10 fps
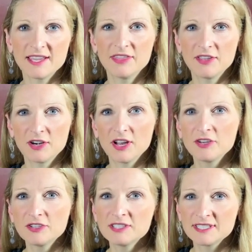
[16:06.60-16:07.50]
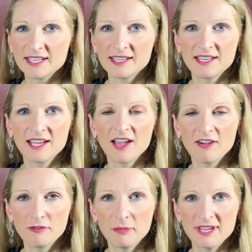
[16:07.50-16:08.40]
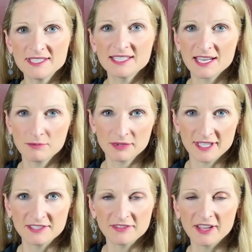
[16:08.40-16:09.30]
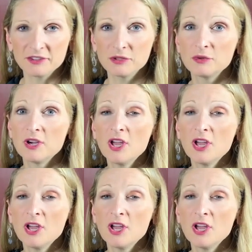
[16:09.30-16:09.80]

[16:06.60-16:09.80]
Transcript: in their understanding of base 10 place value?